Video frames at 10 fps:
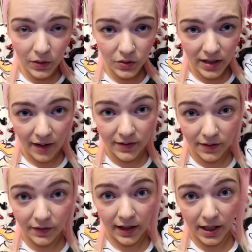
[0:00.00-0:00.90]
We used to have a
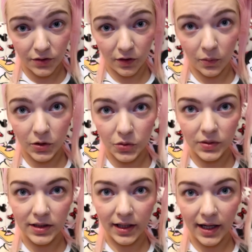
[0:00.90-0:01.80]
different cage for him, which
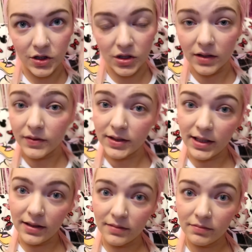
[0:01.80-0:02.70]
was the cage you'll have
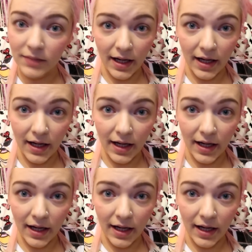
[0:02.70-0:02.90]
seen